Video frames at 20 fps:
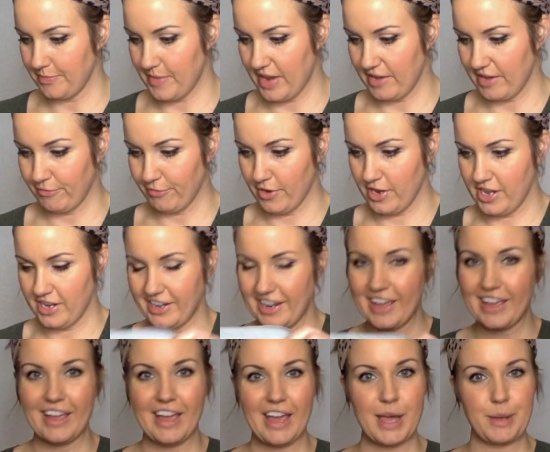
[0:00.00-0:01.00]
My friend
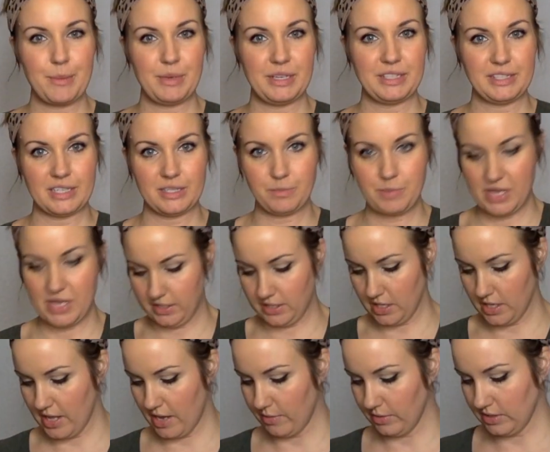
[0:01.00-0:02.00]
Hibiscus
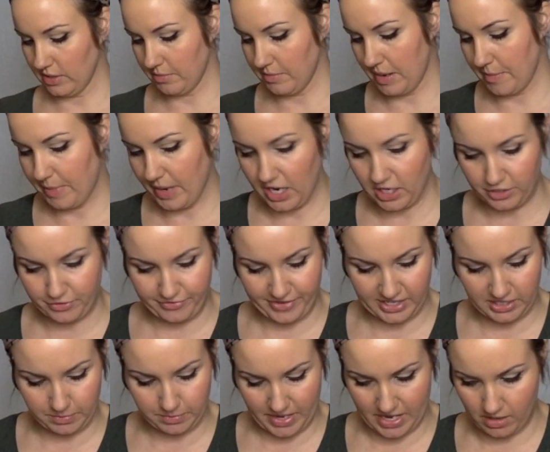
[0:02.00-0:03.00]
Pizza, that was on my Posh
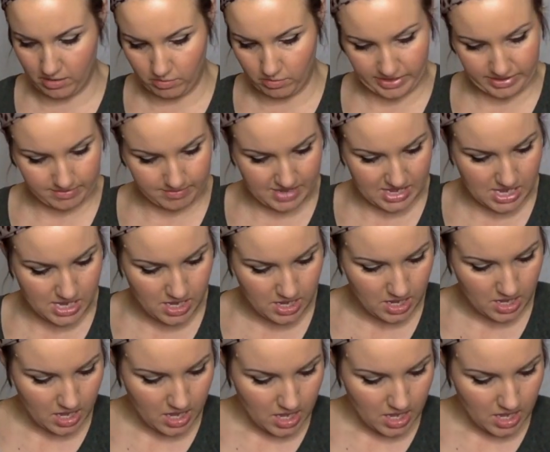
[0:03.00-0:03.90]
Fest panel with me,